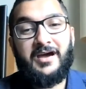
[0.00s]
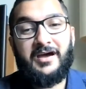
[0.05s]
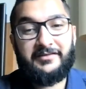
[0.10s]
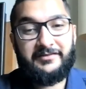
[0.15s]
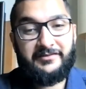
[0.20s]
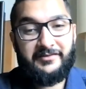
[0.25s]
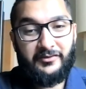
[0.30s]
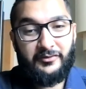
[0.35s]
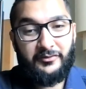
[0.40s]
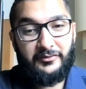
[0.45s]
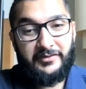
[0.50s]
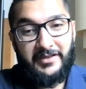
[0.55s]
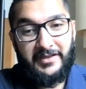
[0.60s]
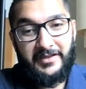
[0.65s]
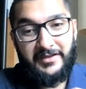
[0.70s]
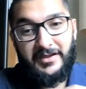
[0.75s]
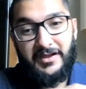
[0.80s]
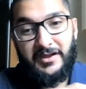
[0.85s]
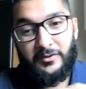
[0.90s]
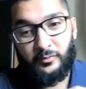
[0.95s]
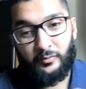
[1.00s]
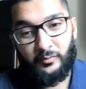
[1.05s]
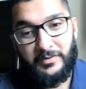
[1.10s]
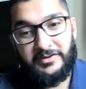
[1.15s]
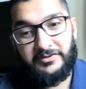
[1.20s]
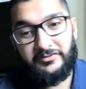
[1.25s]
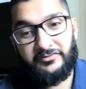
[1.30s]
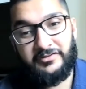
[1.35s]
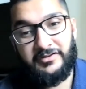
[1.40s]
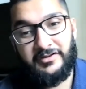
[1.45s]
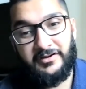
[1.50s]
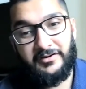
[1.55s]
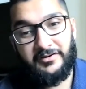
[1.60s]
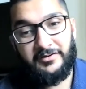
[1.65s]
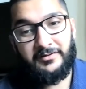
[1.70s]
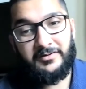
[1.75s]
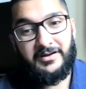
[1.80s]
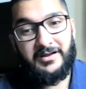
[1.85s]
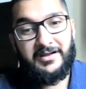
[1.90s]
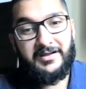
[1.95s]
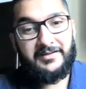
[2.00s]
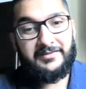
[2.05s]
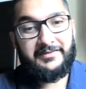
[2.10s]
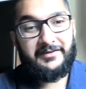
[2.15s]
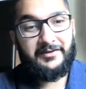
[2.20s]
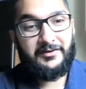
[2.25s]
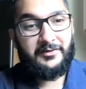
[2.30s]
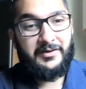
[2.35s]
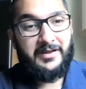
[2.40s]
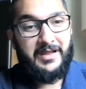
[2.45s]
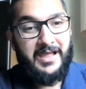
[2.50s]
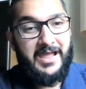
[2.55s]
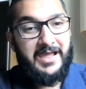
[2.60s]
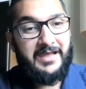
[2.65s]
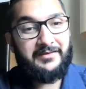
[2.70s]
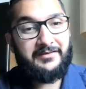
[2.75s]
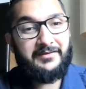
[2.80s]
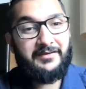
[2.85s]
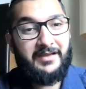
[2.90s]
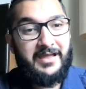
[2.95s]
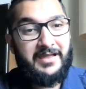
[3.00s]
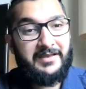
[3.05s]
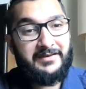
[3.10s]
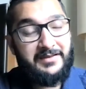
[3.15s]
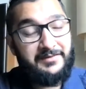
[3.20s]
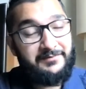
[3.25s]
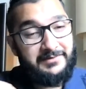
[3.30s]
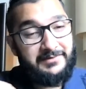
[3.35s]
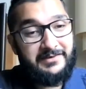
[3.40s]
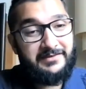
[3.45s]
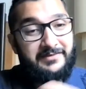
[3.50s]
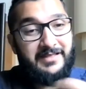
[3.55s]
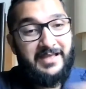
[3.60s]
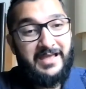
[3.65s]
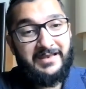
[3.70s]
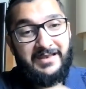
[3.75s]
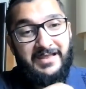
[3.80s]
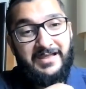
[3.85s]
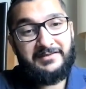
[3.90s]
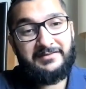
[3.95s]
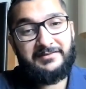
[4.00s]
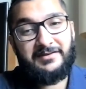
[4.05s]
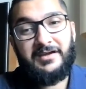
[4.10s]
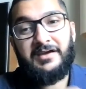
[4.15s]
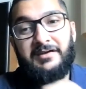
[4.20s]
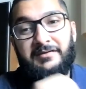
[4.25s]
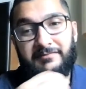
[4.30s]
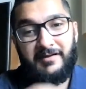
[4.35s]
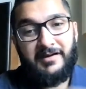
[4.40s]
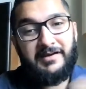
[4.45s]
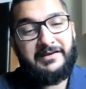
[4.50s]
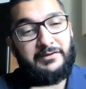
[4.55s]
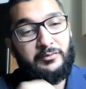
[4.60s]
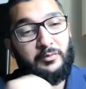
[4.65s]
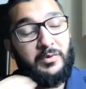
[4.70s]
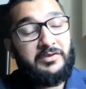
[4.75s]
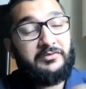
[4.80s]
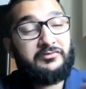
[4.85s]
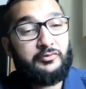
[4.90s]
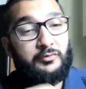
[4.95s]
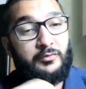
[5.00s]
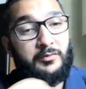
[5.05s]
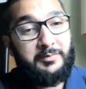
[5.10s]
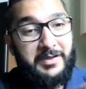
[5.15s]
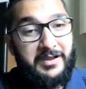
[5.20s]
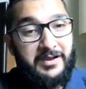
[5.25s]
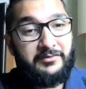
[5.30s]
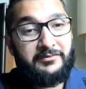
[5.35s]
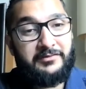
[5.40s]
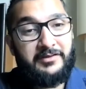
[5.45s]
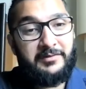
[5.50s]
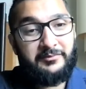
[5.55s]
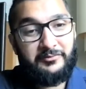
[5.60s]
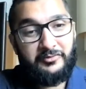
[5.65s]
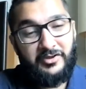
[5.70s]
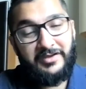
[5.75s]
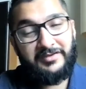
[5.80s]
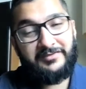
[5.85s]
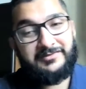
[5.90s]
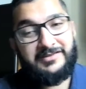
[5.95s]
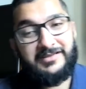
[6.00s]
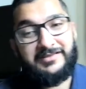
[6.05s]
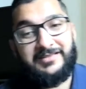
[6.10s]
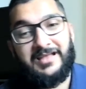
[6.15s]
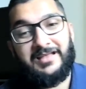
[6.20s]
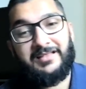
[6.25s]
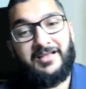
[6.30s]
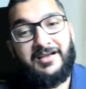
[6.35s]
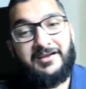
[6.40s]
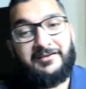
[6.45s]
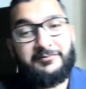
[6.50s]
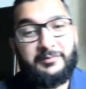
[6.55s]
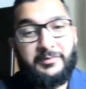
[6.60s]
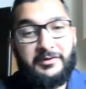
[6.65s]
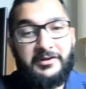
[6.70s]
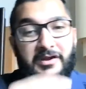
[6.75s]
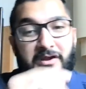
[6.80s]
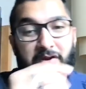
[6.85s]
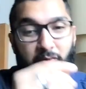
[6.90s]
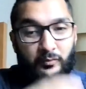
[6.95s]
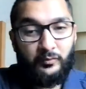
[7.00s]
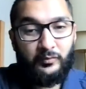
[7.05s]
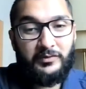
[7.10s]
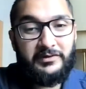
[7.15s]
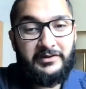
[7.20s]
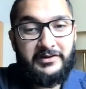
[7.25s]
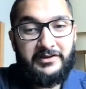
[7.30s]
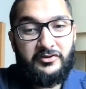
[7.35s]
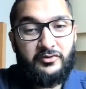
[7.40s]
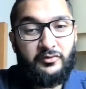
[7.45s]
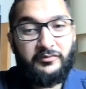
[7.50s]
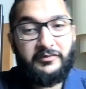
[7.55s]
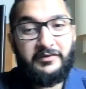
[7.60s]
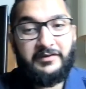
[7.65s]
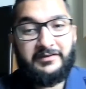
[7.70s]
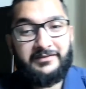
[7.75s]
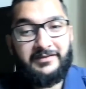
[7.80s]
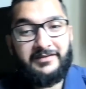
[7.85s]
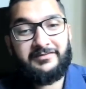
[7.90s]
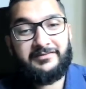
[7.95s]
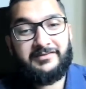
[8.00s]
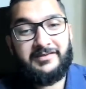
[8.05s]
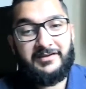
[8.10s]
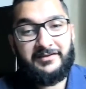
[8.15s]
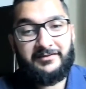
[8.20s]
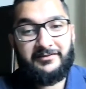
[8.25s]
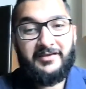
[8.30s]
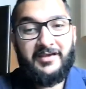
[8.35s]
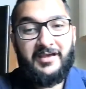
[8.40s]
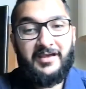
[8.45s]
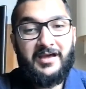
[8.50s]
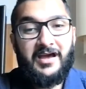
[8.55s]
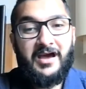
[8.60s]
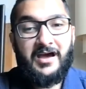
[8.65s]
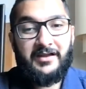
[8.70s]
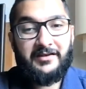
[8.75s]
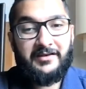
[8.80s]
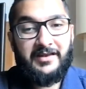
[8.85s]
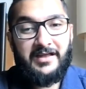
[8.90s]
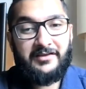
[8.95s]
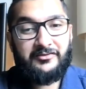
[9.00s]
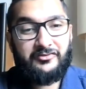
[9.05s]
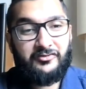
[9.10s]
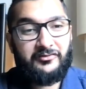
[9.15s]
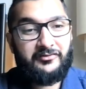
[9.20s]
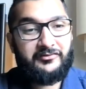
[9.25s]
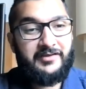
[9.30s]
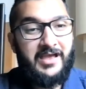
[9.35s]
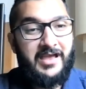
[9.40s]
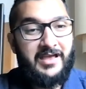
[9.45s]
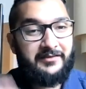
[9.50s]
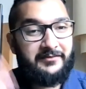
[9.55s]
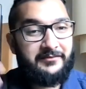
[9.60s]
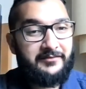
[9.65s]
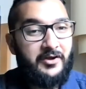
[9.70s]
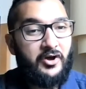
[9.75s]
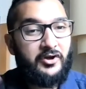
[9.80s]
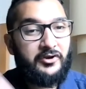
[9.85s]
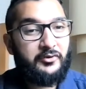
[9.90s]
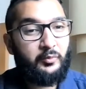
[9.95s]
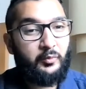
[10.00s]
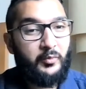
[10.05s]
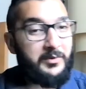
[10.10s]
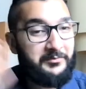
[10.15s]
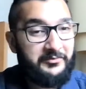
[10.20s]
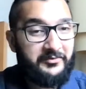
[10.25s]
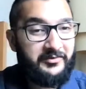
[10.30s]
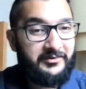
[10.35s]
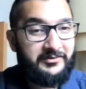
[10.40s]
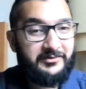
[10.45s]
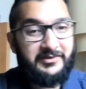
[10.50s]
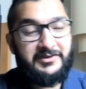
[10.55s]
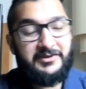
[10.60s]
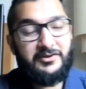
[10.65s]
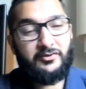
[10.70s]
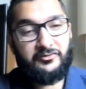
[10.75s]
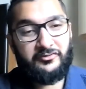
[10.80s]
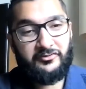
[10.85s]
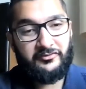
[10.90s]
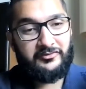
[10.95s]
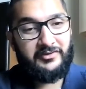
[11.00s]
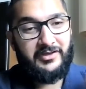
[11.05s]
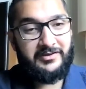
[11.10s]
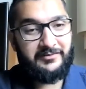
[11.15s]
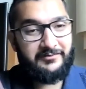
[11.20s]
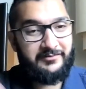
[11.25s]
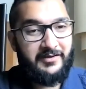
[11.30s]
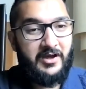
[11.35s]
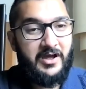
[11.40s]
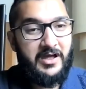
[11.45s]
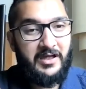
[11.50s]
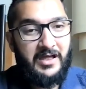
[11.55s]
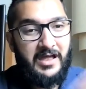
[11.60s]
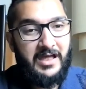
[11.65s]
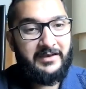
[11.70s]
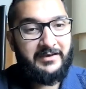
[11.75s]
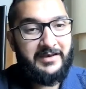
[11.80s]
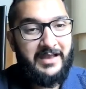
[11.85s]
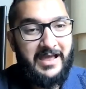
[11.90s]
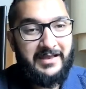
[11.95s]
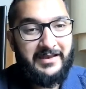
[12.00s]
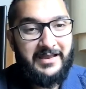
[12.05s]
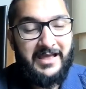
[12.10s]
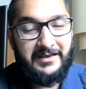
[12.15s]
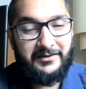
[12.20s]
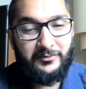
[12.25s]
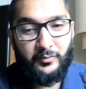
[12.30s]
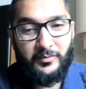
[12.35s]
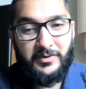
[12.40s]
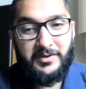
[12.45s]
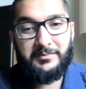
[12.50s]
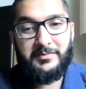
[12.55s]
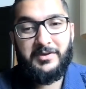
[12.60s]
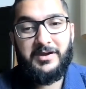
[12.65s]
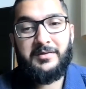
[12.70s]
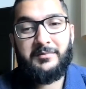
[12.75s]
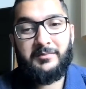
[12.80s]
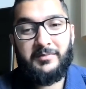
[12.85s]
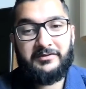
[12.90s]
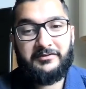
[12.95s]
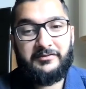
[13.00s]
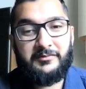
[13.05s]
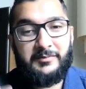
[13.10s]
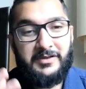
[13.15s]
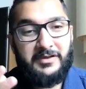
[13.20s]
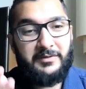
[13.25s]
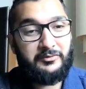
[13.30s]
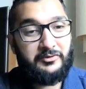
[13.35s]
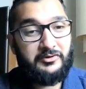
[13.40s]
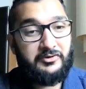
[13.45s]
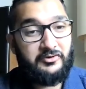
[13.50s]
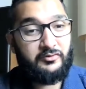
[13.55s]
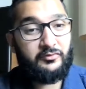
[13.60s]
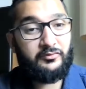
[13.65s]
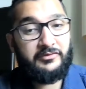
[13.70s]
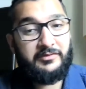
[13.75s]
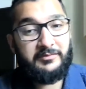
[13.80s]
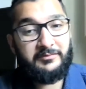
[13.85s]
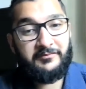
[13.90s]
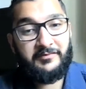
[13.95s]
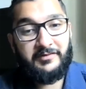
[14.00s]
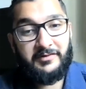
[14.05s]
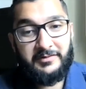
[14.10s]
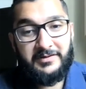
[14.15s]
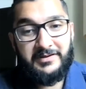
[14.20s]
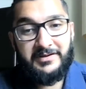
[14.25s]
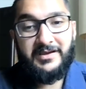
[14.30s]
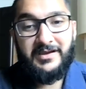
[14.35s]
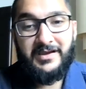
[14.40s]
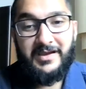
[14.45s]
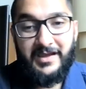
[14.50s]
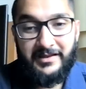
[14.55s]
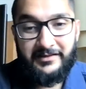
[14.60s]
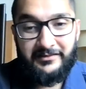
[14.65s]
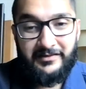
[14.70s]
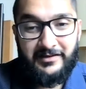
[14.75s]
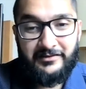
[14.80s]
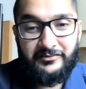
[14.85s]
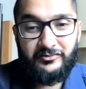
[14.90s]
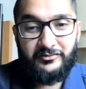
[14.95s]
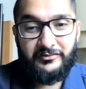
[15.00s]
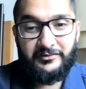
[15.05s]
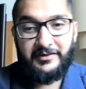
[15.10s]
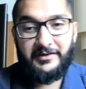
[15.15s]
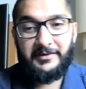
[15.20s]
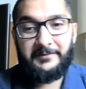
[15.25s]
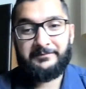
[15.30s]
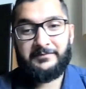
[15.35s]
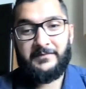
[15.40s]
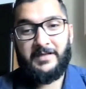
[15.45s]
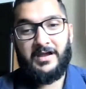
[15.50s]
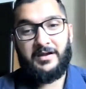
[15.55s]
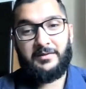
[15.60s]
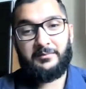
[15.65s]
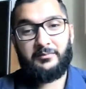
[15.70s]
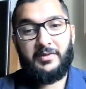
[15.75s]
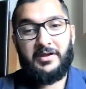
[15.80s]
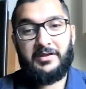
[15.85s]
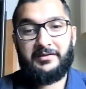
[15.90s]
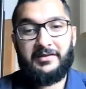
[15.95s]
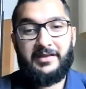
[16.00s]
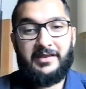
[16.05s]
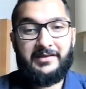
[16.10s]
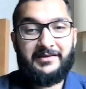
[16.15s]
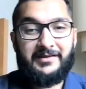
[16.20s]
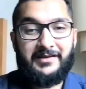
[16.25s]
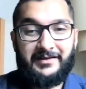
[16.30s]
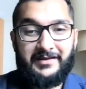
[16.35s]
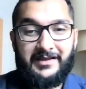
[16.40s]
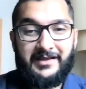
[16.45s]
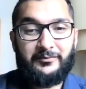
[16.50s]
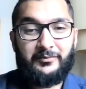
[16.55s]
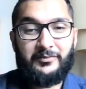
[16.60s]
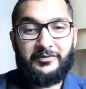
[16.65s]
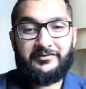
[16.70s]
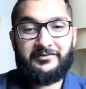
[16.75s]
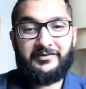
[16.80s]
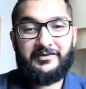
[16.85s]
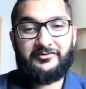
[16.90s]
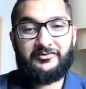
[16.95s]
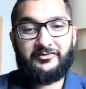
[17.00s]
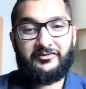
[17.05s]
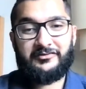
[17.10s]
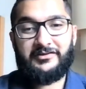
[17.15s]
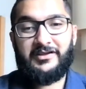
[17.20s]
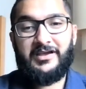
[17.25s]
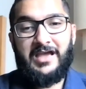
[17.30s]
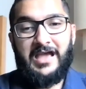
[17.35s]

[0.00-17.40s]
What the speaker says: until they reach their end. And even in that end, finding ways to repair them, to extend that life, but really using these things, not just as on whimsically or just kind of at a whim, but to be able to use them very intentionally. And then again, we see just